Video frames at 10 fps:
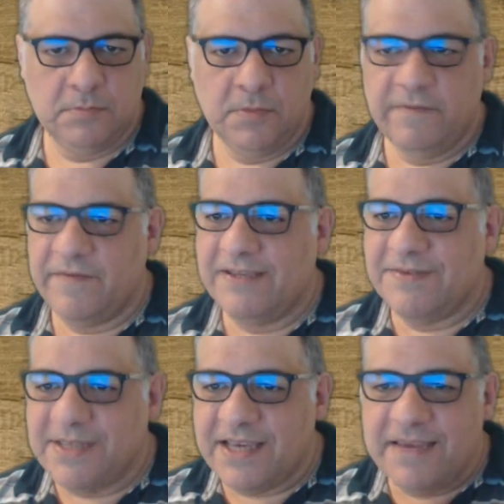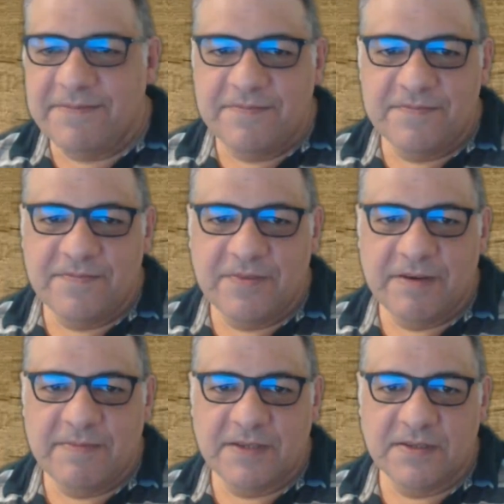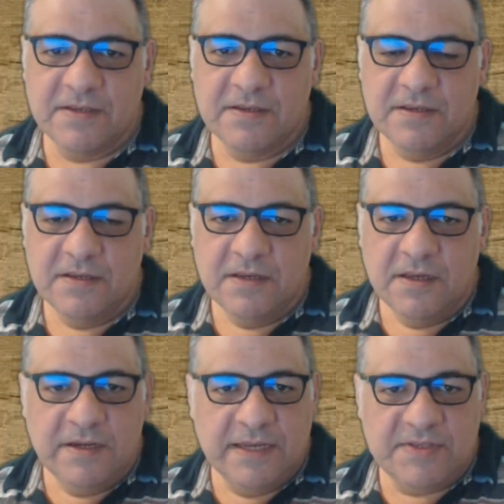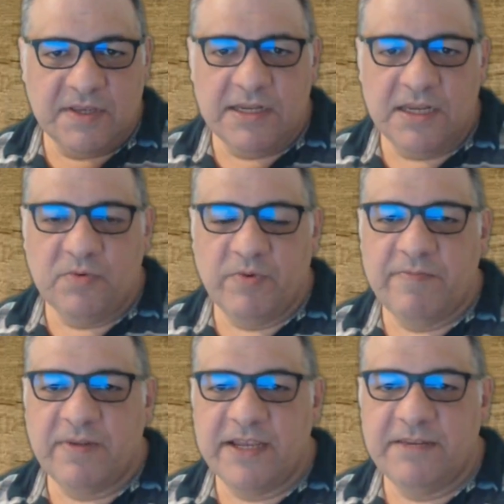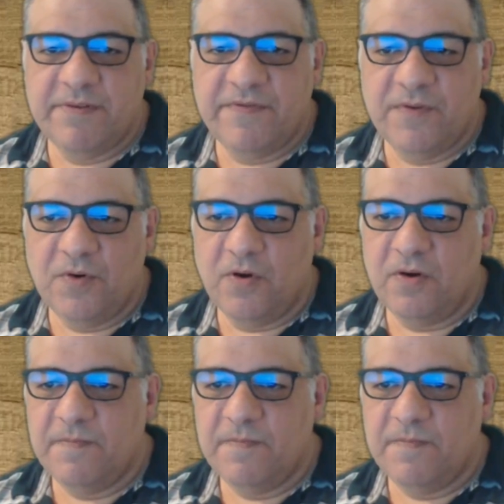Thanks for the game, Gavriel. Now, something like we played before,